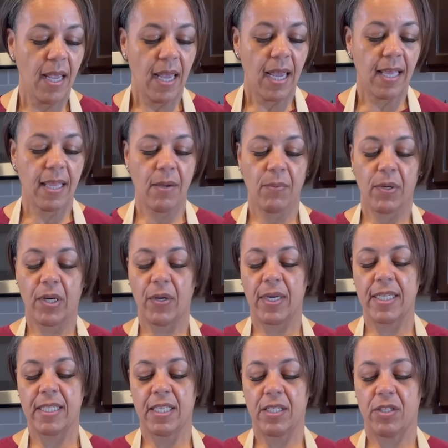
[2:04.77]
And then we're
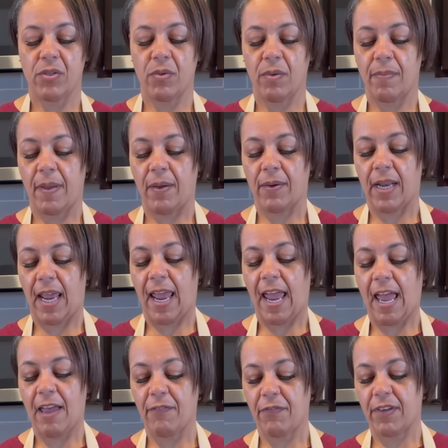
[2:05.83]
going to do about a
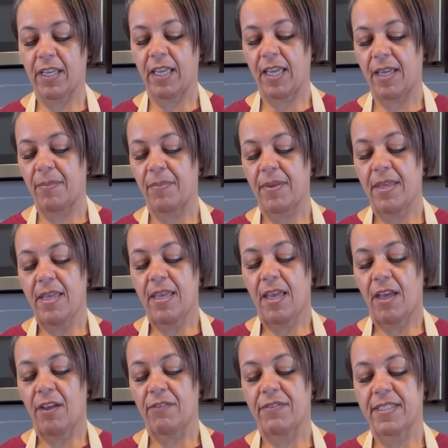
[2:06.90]
half a cup
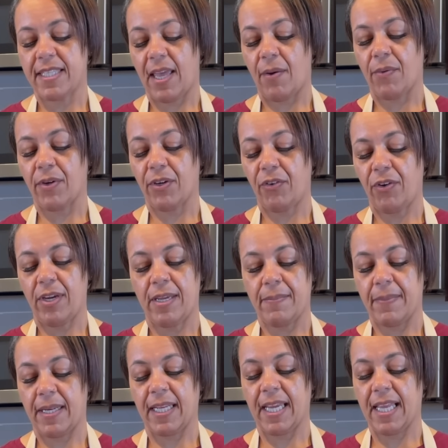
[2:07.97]
of sour cream.
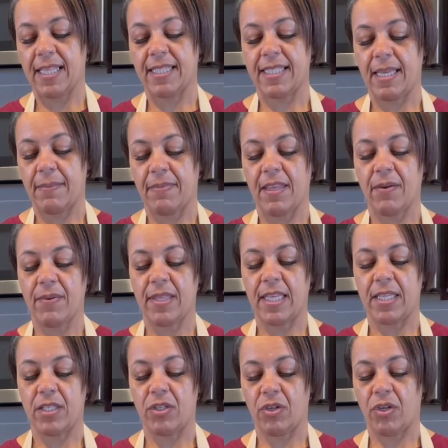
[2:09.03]
And again, same thing with
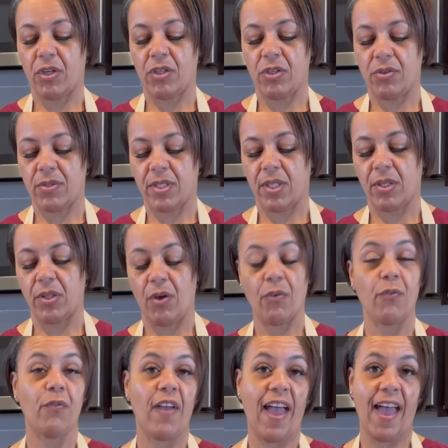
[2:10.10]
this. You could use the
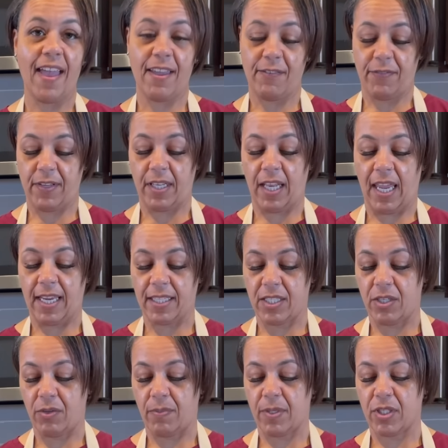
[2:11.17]
low fat if you'd like
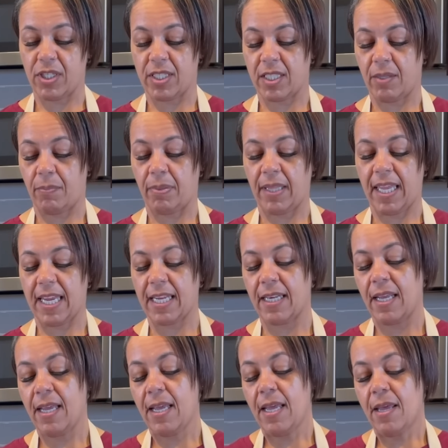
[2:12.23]
to, but just the plain
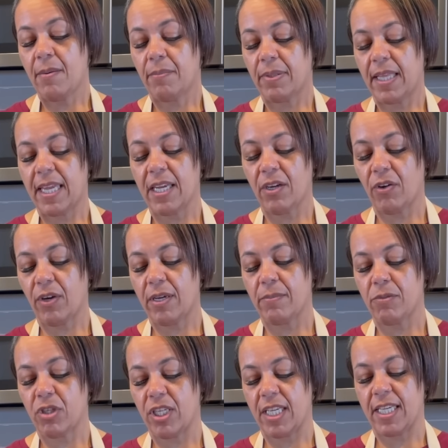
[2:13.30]

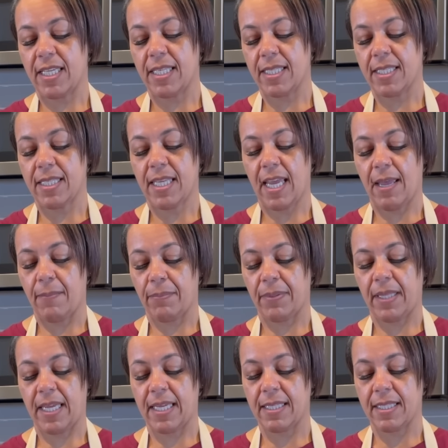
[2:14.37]
cream cheese and
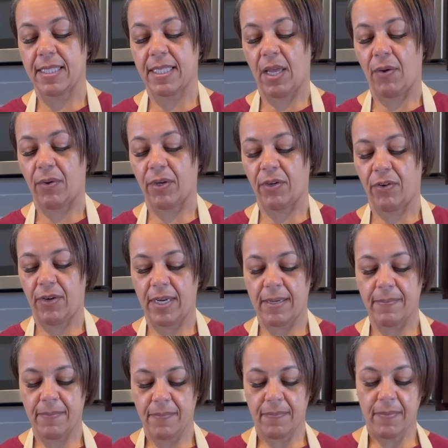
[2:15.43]
plain sour cream